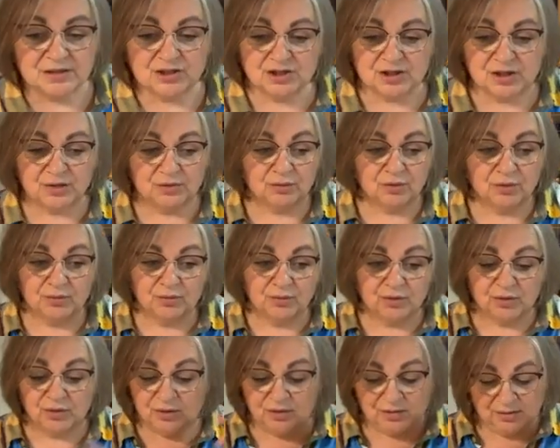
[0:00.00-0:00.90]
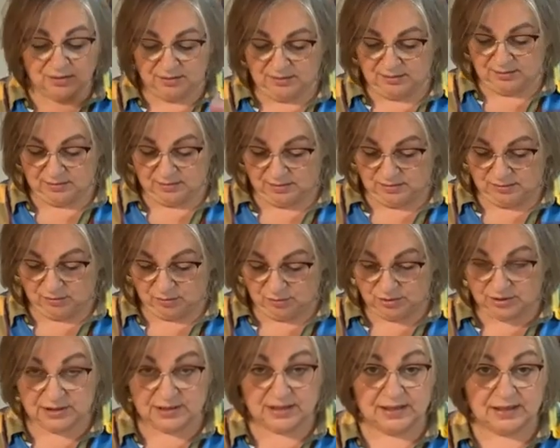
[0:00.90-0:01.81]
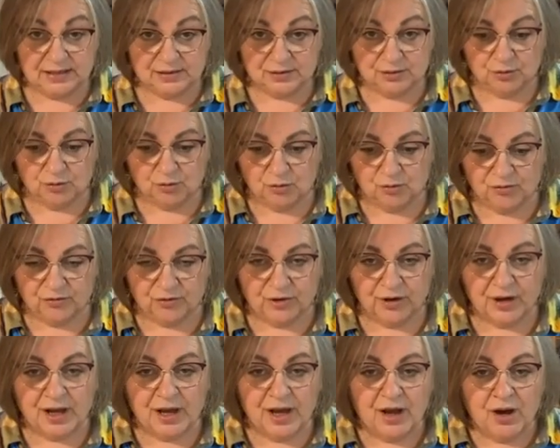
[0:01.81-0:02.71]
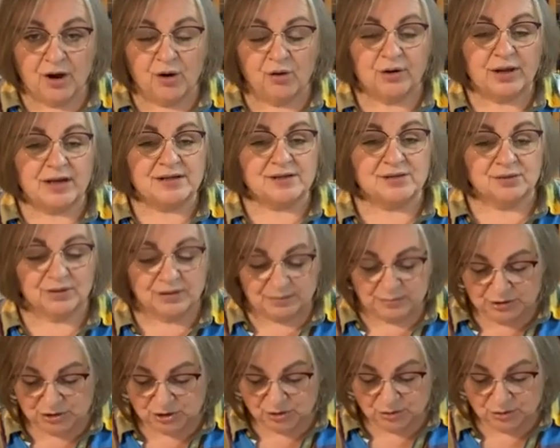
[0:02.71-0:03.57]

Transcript: as a general rule, those days are over. Okay, so